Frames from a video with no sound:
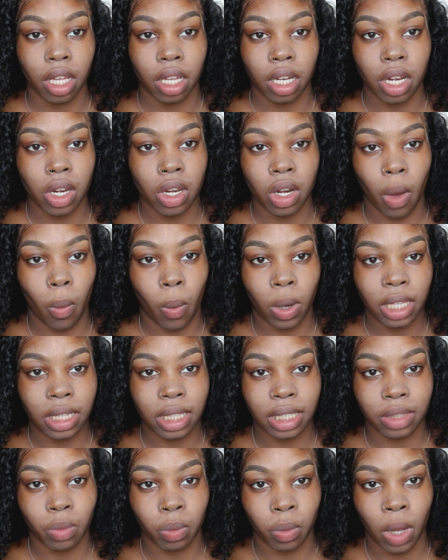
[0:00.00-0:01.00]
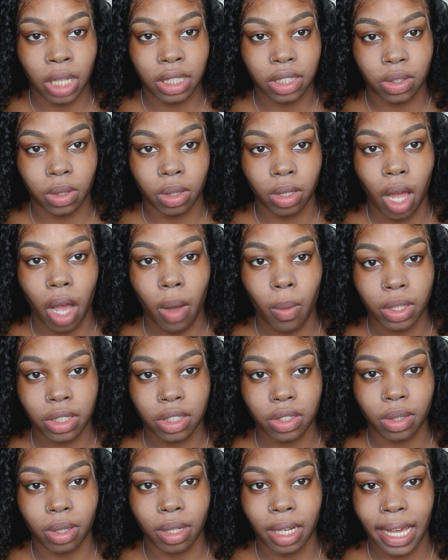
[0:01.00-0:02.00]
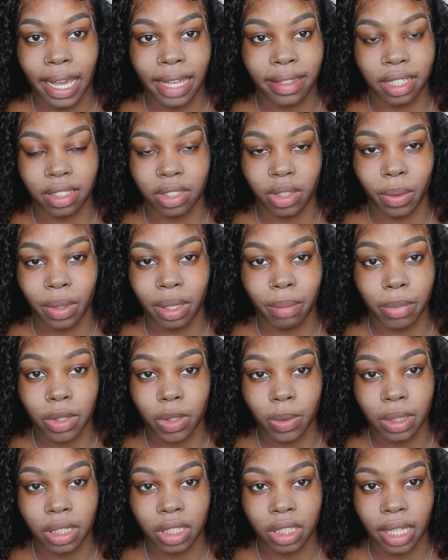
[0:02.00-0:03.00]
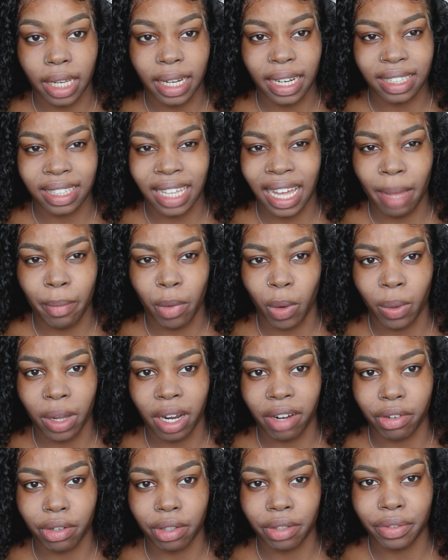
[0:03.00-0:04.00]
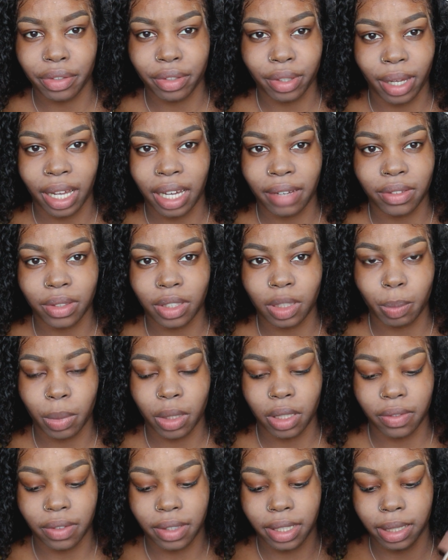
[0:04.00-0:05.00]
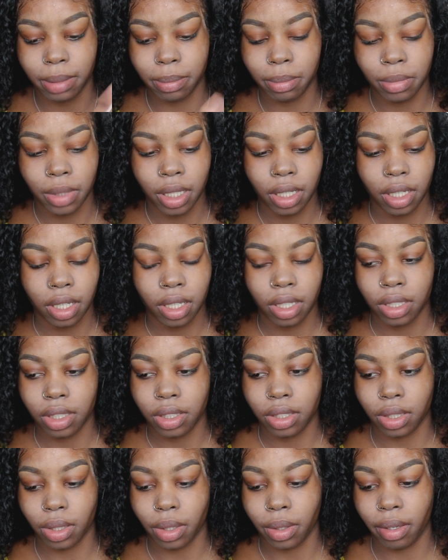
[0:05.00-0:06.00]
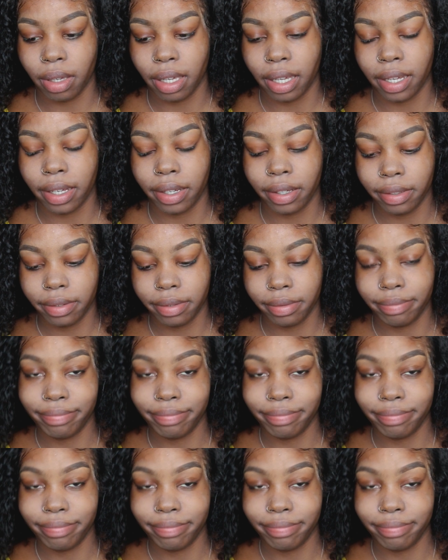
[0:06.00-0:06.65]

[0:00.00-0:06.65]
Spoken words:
not one of these, one's too dark, one's too light, and there's no in-between shade that I'm aware of, so I have to use both of them. So yeah,